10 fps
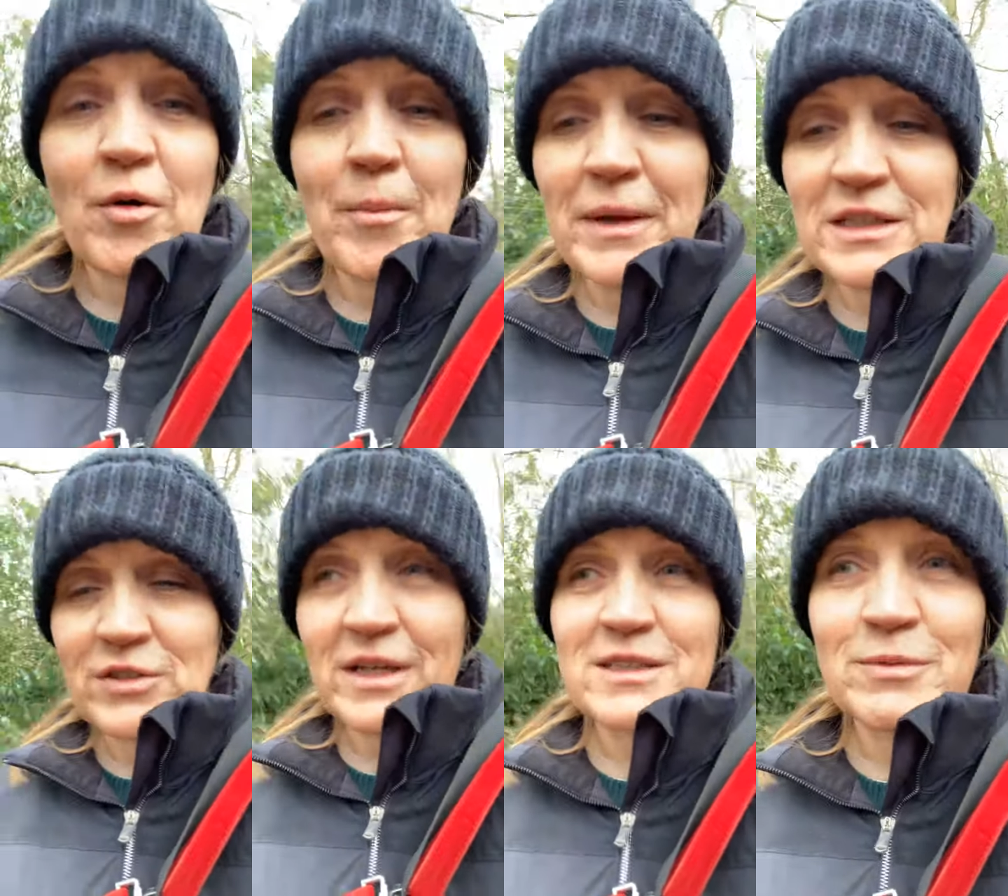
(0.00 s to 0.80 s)
on
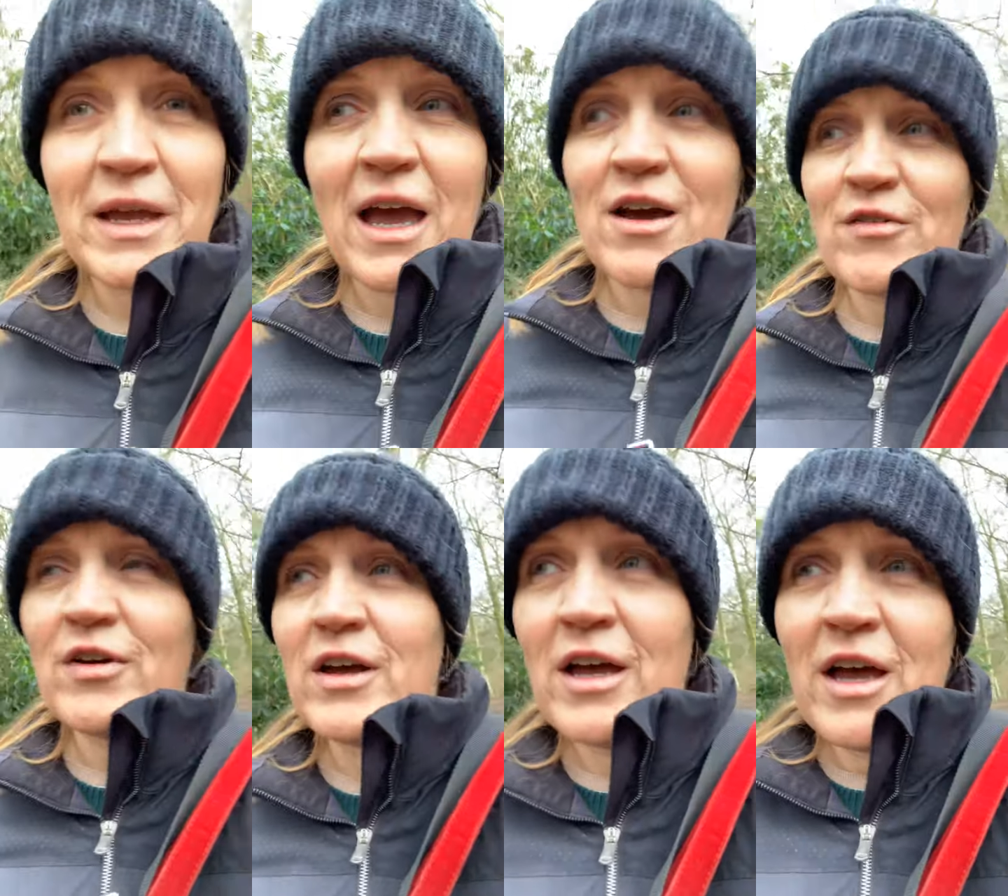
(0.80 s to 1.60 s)
Pinterest. We have,
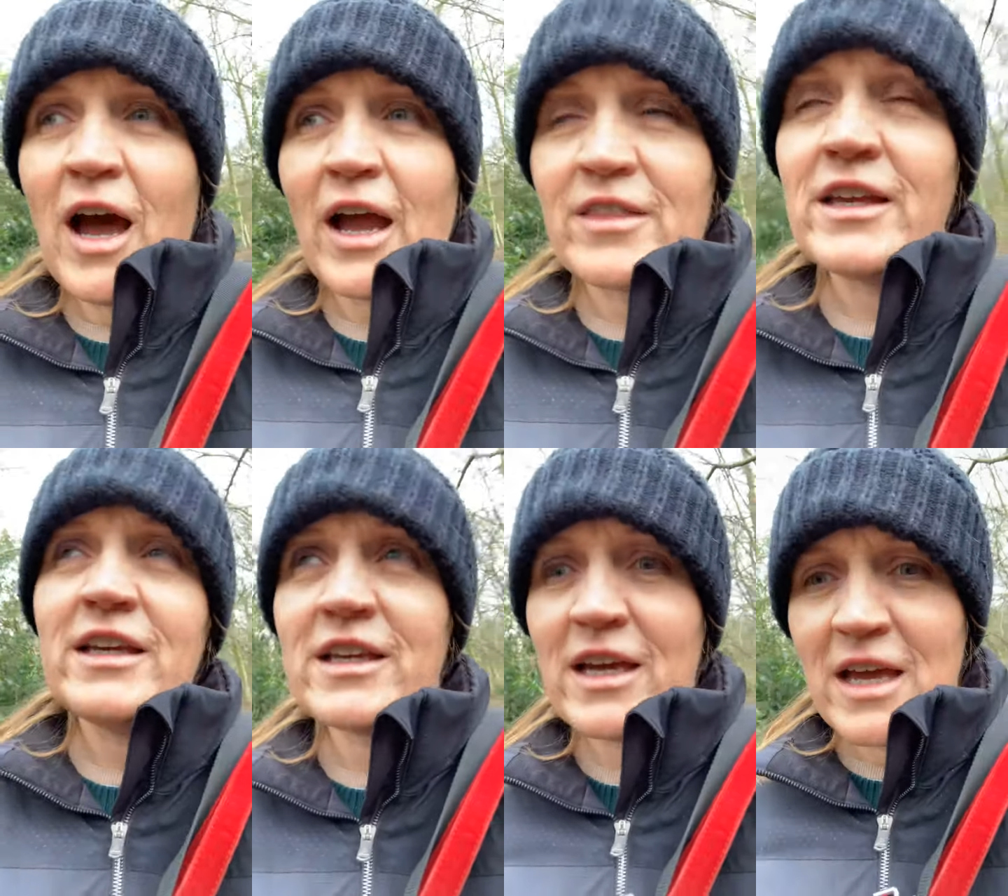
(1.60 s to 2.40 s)
I
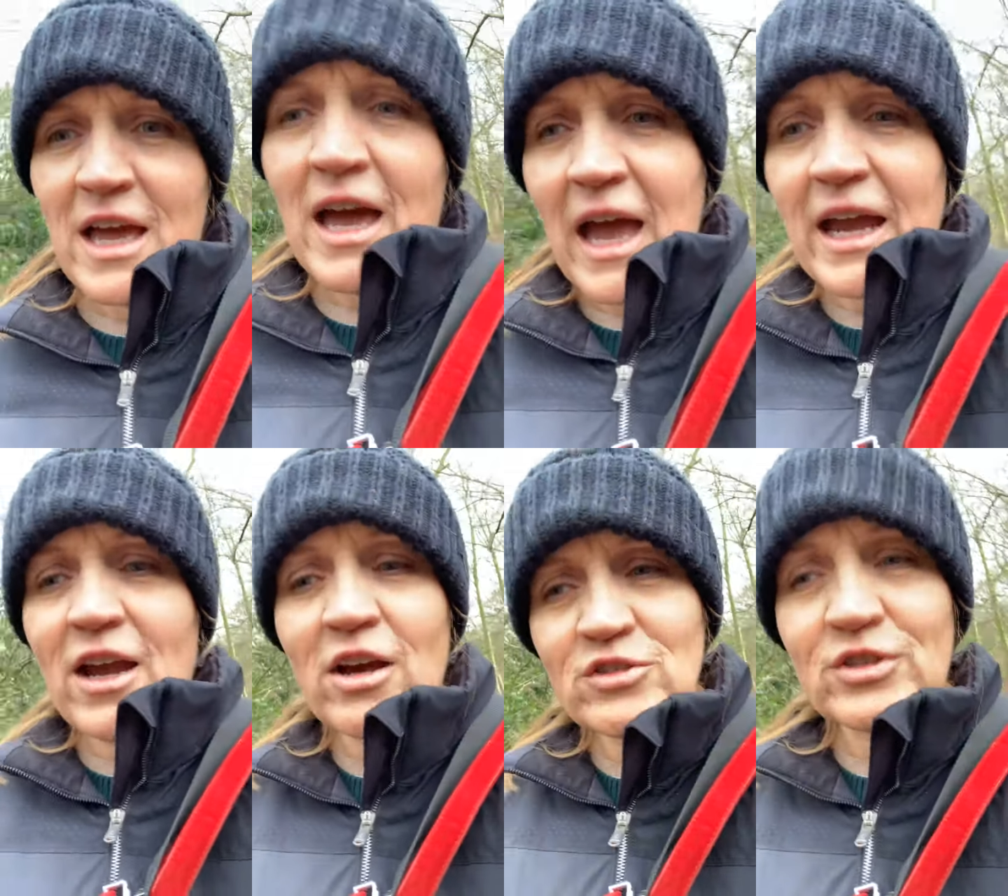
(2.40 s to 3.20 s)
think,
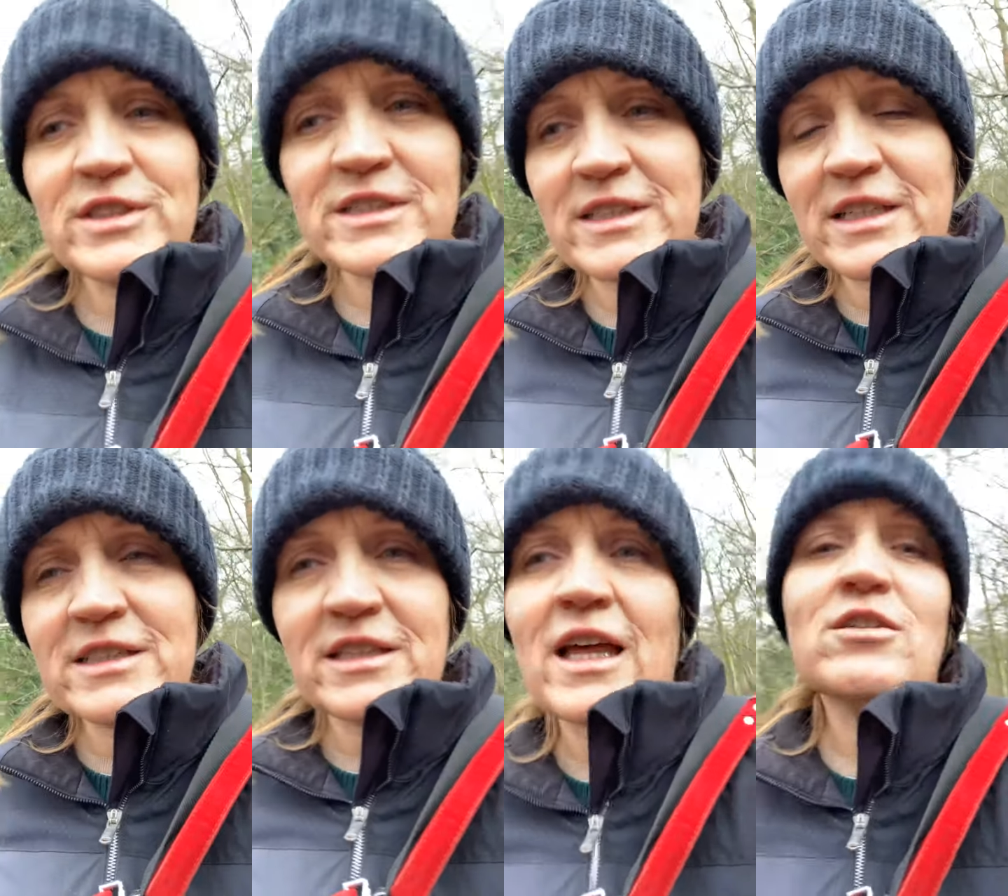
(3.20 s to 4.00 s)

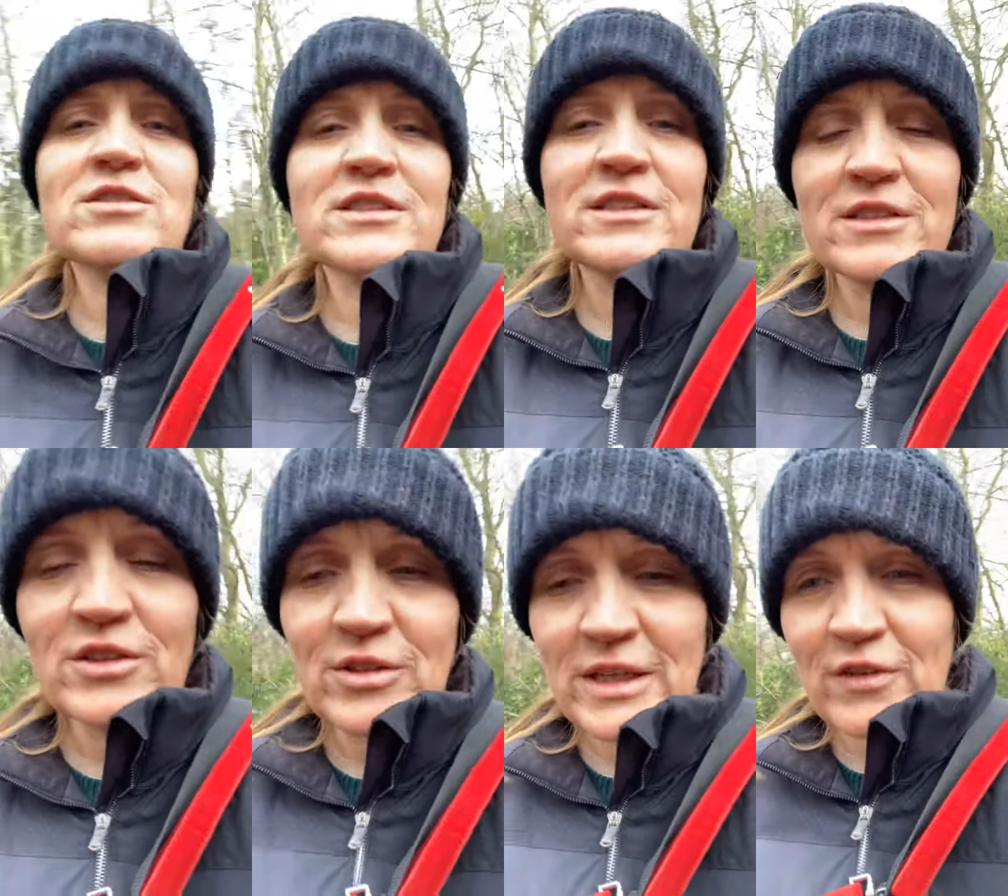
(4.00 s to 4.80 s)
806,000
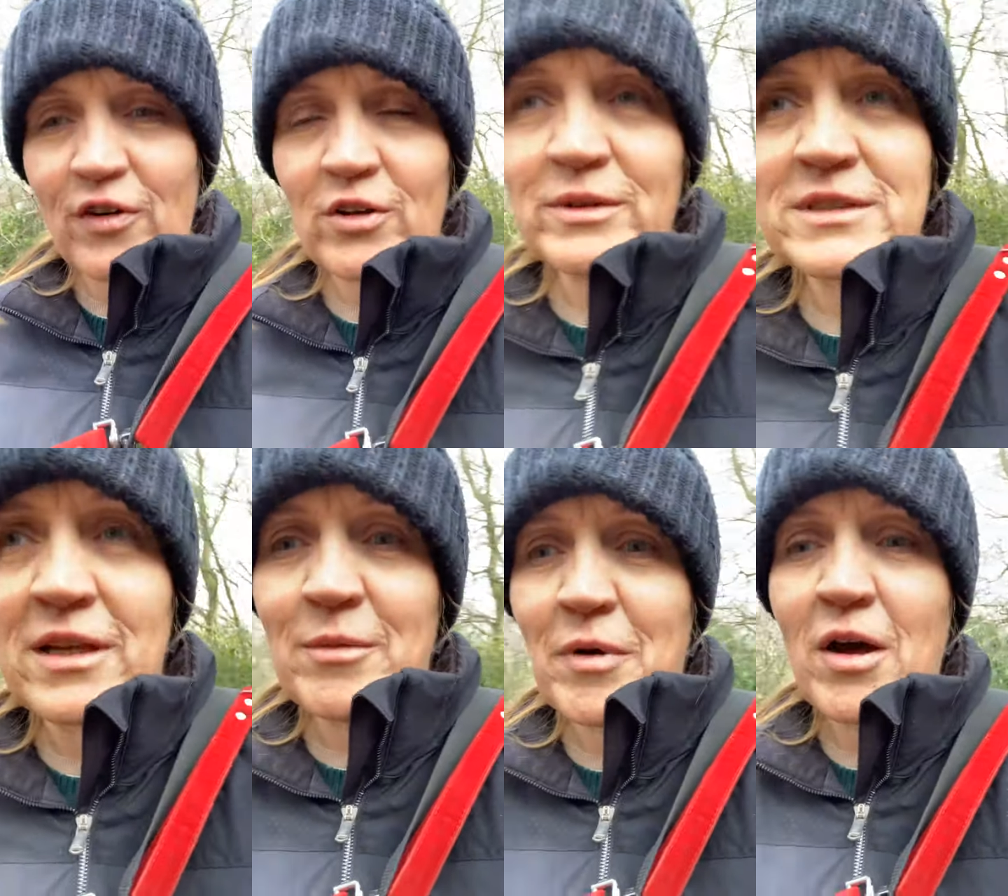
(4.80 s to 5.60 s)
unique followers
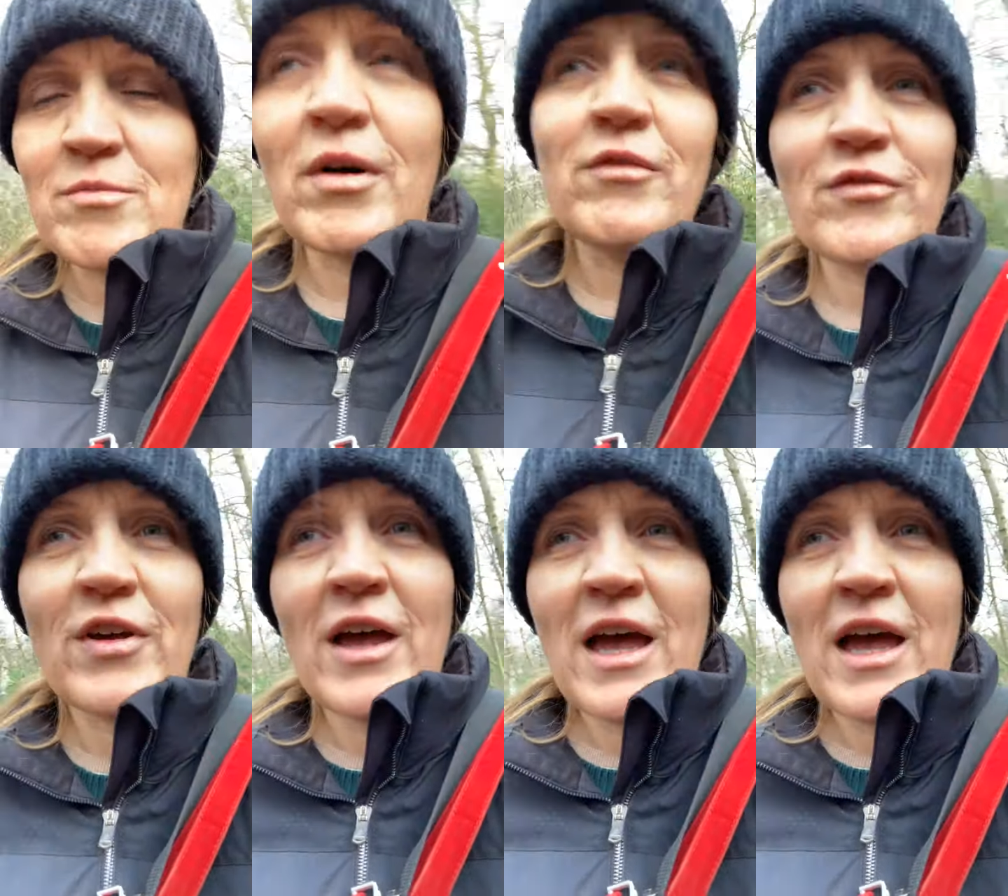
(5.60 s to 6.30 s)
per month